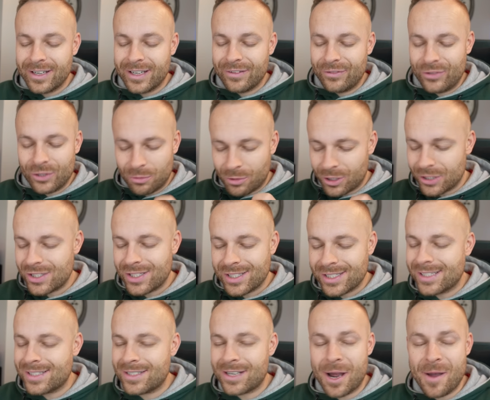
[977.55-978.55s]
if you're watching
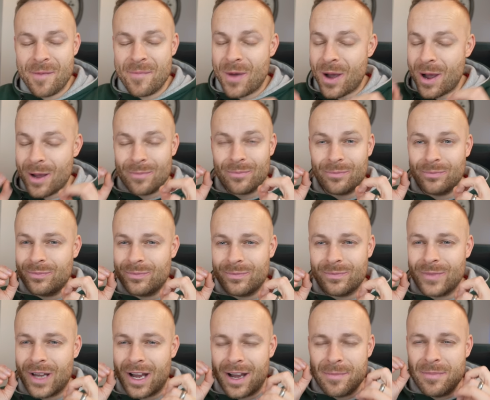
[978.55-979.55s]
this, I'm
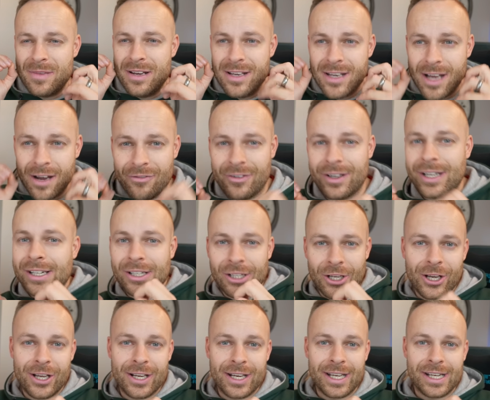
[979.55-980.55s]
loving
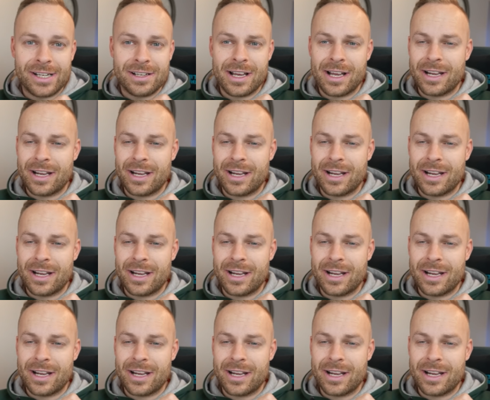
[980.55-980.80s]
learning.